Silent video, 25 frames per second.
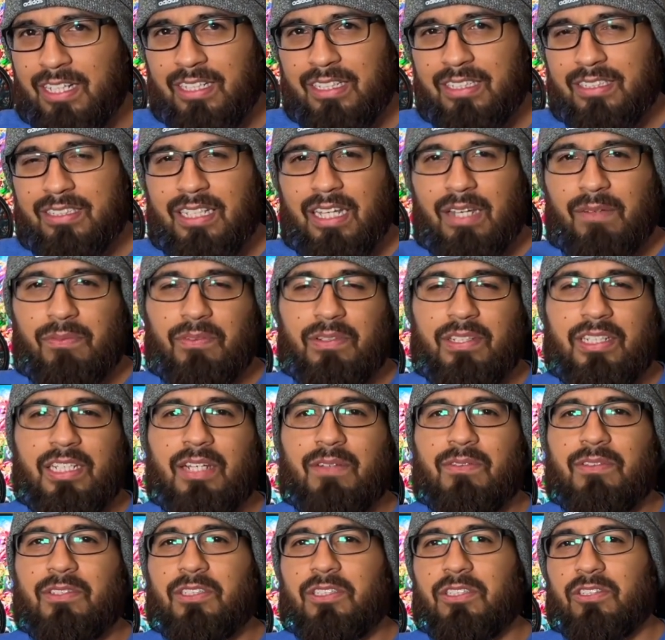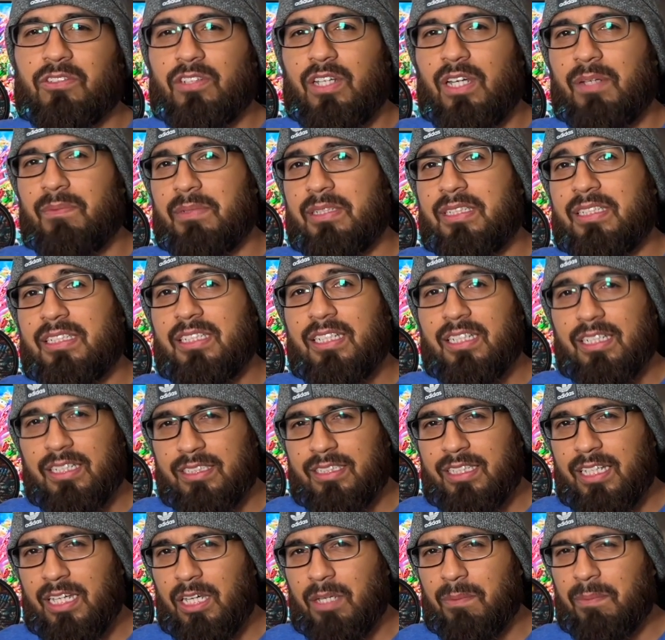definitely every subscriber does
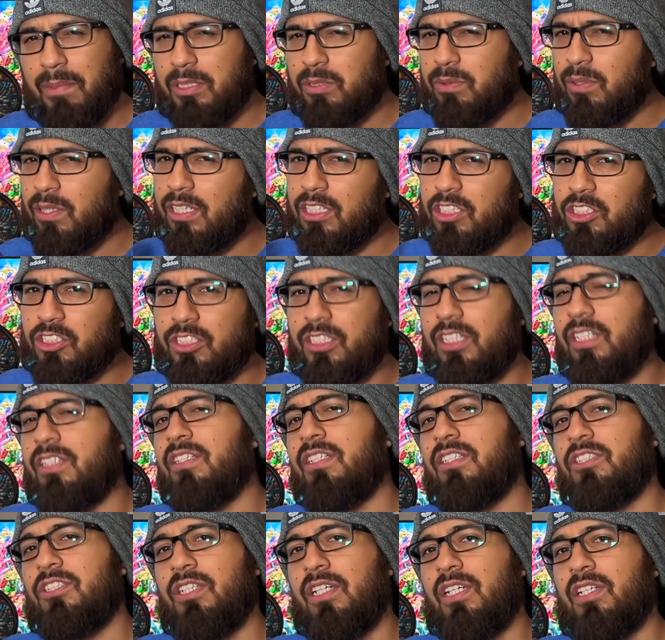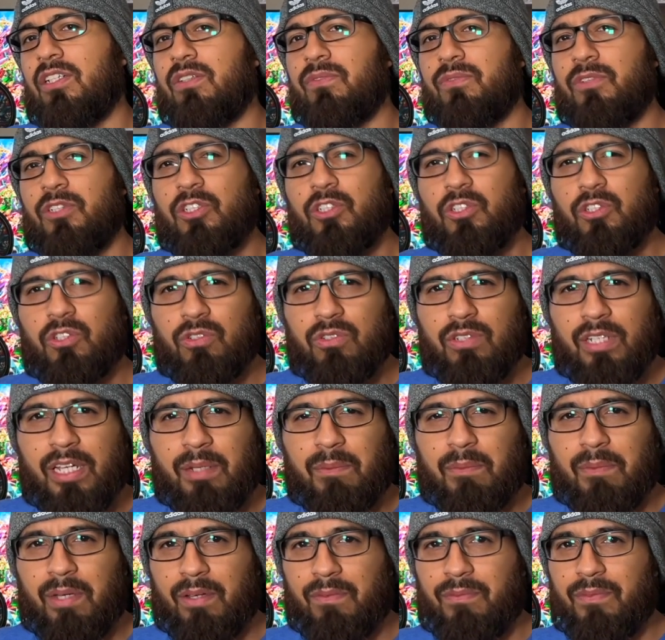help, as well as share the channel. If you do
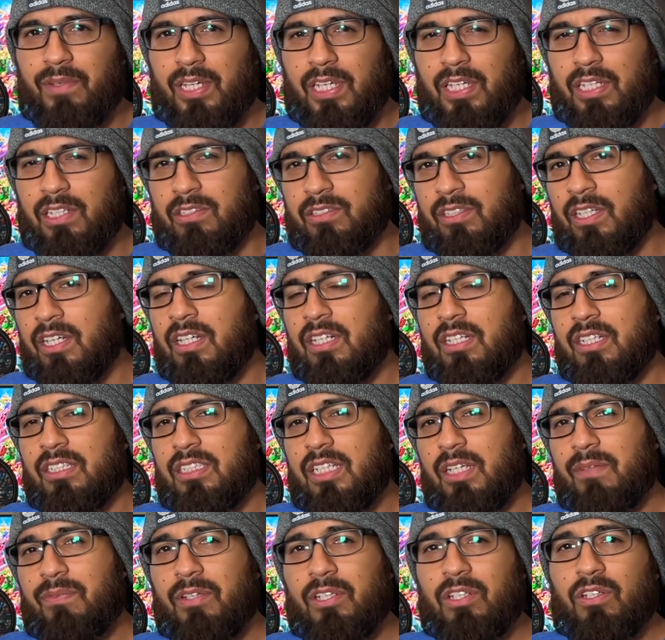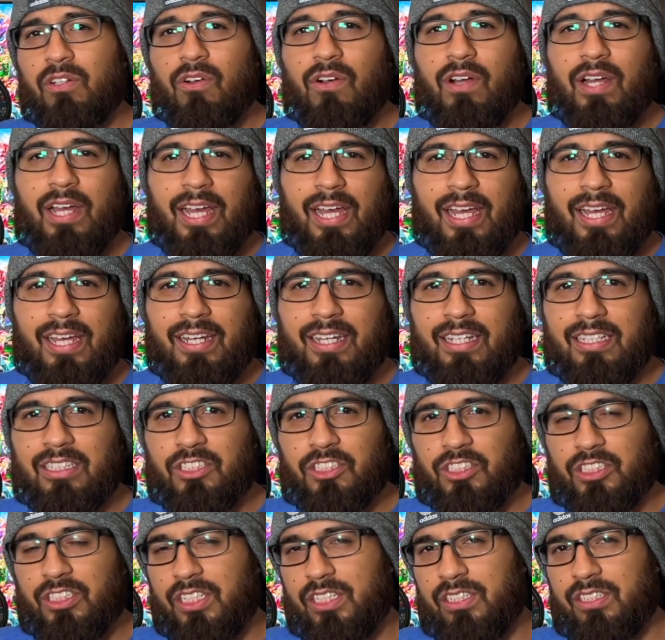like my videos, definitely go ahead and
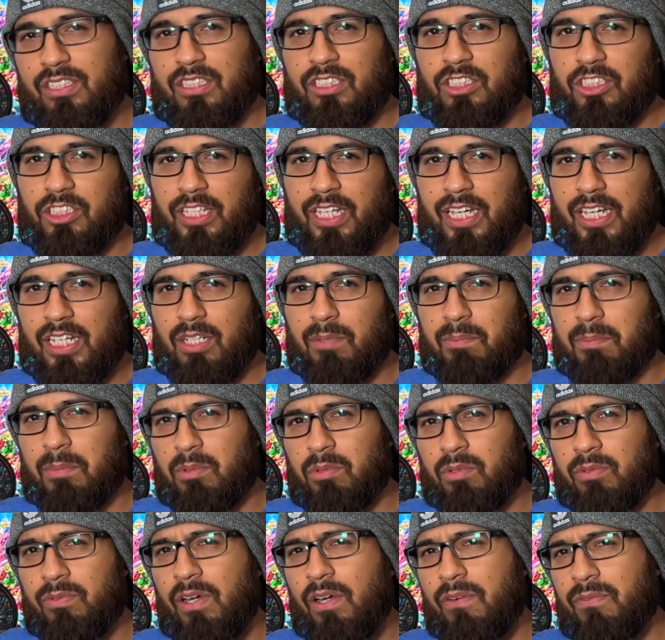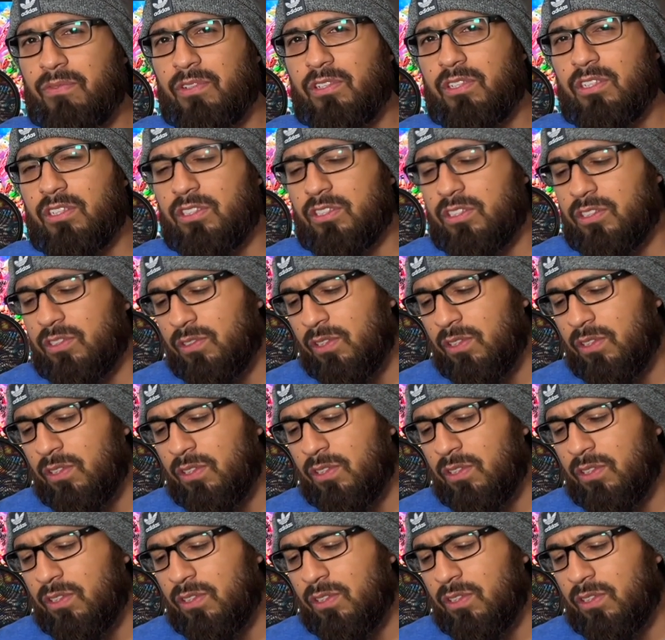share the channel. But without further ado,